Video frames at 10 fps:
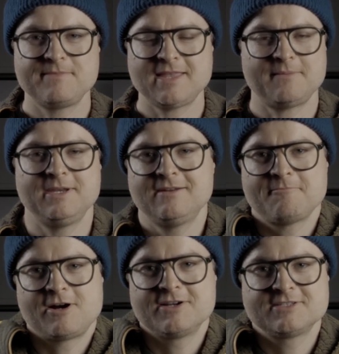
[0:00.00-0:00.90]
I mean,
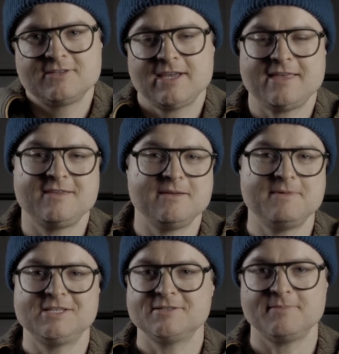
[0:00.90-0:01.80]
honestly, I think it
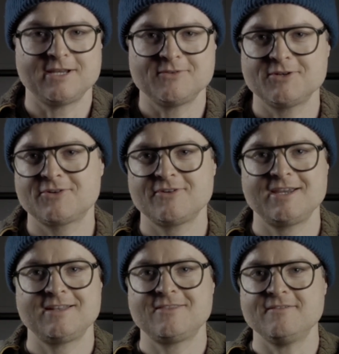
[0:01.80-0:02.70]
makes the bike look great.